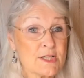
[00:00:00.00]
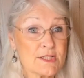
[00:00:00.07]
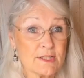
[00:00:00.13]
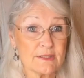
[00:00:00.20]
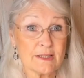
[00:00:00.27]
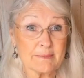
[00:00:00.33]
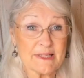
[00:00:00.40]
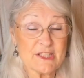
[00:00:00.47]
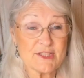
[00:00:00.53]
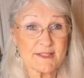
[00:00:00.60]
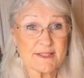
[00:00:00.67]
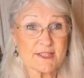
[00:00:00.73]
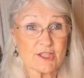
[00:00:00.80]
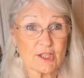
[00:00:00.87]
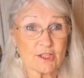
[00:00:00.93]
So let me
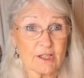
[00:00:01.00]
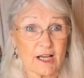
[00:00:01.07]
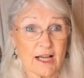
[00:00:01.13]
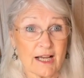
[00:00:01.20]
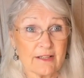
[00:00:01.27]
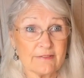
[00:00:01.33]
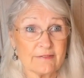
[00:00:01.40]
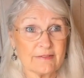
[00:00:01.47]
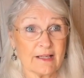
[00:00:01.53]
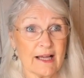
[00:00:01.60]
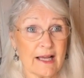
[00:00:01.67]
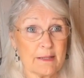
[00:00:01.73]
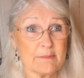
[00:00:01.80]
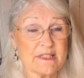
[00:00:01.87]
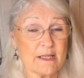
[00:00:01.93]
just start off.
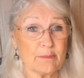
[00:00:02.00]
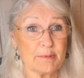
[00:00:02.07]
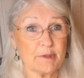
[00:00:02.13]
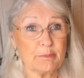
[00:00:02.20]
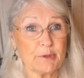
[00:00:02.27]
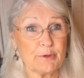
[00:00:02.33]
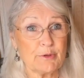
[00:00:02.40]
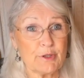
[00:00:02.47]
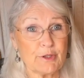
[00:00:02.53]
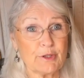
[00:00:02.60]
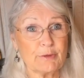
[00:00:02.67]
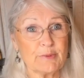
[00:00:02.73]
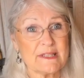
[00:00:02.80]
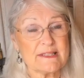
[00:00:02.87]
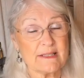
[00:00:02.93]
I'm Deborah
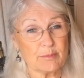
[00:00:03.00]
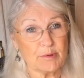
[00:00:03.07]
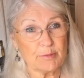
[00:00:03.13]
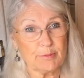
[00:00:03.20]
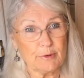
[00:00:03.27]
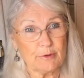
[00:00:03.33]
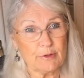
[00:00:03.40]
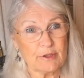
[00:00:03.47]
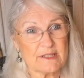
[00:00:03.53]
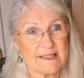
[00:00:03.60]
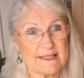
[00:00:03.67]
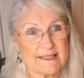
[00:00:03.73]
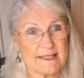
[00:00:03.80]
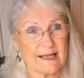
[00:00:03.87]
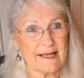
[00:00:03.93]
Bucher with Deborah Bucher
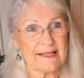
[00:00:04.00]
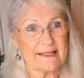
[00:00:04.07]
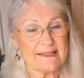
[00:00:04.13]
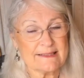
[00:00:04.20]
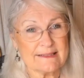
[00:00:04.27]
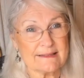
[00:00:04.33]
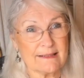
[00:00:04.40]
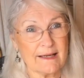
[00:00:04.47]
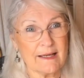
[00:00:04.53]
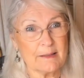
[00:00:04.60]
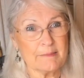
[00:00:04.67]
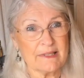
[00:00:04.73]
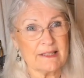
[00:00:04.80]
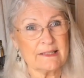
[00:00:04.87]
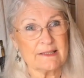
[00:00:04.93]
Designs.
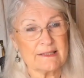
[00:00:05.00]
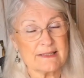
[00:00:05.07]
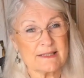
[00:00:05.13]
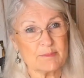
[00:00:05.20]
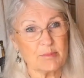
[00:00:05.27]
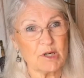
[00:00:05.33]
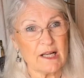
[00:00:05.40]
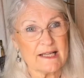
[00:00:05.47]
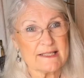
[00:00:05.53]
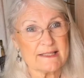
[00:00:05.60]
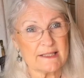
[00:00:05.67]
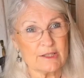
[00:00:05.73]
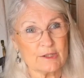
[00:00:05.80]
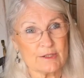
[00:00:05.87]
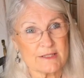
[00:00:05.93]
I'm in
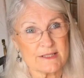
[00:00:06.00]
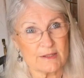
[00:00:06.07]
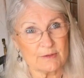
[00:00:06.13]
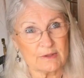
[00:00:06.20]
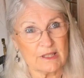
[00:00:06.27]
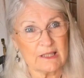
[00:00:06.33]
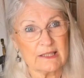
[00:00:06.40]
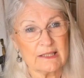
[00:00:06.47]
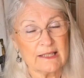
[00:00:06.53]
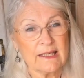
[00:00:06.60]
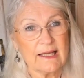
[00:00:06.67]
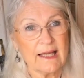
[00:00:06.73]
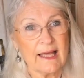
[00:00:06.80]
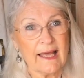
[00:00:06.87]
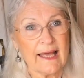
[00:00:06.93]
Surprise, Arizona.
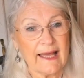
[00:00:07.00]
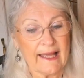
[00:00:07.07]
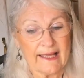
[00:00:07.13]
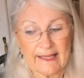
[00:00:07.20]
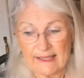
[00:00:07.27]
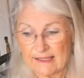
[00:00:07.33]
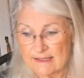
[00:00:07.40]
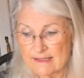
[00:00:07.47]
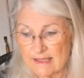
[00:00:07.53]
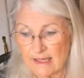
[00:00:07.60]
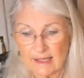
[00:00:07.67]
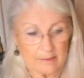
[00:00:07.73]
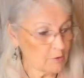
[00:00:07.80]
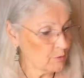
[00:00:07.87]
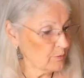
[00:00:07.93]
And
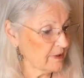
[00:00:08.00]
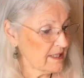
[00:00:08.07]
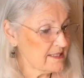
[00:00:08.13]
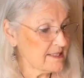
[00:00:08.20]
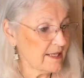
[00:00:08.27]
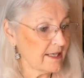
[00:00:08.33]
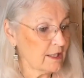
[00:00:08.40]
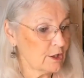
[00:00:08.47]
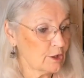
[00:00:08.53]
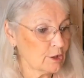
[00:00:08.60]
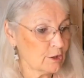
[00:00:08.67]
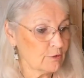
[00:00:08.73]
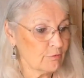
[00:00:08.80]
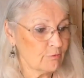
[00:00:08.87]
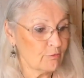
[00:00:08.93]
I'm a
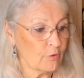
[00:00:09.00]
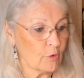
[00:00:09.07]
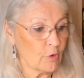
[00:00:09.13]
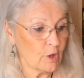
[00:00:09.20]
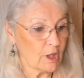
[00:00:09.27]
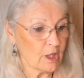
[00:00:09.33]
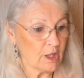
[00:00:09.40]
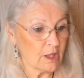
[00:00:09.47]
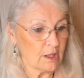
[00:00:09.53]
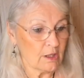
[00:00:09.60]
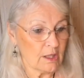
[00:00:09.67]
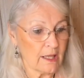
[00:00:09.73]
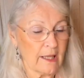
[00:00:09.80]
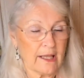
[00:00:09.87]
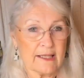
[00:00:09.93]
retailer
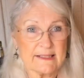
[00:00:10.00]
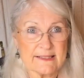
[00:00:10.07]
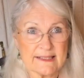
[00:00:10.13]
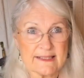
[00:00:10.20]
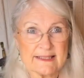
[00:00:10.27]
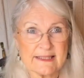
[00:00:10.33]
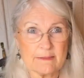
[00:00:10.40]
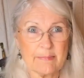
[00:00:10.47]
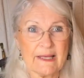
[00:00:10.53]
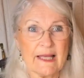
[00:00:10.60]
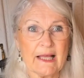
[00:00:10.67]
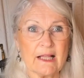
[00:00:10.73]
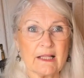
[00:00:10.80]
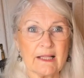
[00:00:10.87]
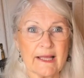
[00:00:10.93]
for uh, Dixie
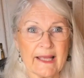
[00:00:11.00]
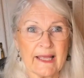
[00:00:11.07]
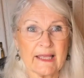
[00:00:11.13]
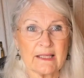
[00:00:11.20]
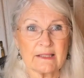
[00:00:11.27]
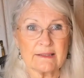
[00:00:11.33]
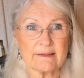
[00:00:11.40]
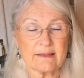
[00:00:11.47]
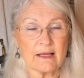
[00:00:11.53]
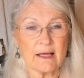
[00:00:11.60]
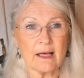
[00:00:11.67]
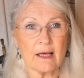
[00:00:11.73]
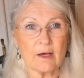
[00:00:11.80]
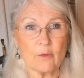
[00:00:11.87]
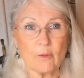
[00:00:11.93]
Belle and
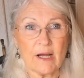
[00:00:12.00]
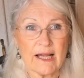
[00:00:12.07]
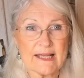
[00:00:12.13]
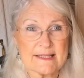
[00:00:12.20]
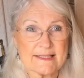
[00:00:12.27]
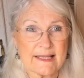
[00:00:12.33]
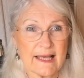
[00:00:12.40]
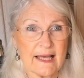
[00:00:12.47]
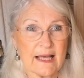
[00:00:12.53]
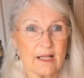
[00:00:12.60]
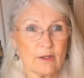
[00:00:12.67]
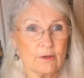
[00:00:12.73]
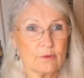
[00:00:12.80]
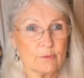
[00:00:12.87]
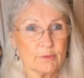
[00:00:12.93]
uh, Wise
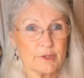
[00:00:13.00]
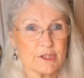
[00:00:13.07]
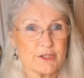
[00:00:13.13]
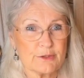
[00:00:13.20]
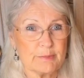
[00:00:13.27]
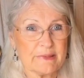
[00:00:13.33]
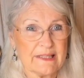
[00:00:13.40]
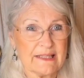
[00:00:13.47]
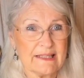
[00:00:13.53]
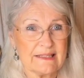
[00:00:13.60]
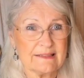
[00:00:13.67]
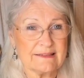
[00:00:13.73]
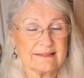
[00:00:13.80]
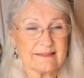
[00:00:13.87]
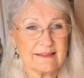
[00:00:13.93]
Owl, Wood U
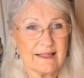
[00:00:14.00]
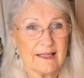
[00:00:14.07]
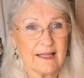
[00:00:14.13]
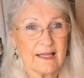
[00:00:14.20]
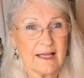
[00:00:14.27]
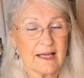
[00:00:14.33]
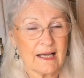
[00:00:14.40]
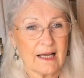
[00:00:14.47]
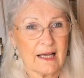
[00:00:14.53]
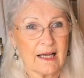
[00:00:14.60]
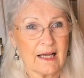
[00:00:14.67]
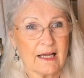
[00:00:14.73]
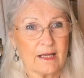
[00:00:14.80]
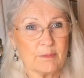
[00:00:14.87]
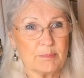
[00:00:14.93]
Bend,
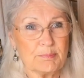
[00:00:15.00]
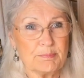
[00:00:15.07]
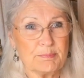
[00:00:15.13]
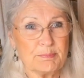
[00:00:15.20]
uh,